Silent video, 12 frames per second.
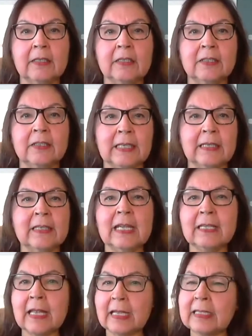You see,
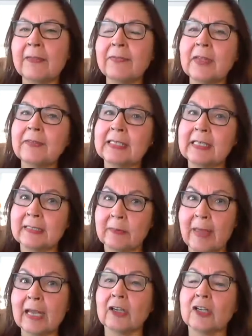and not that that doesn't
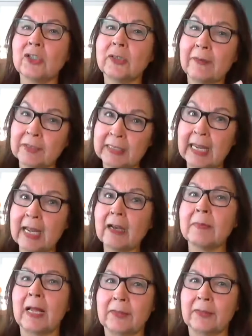matter, because you have to care
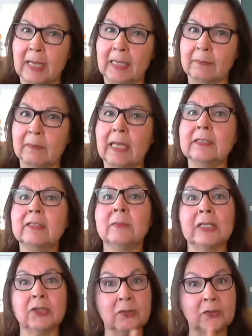about the bottom line to
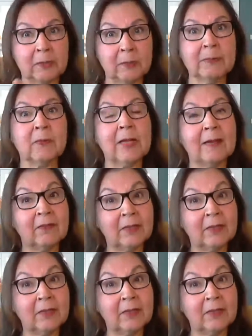make sure these people have,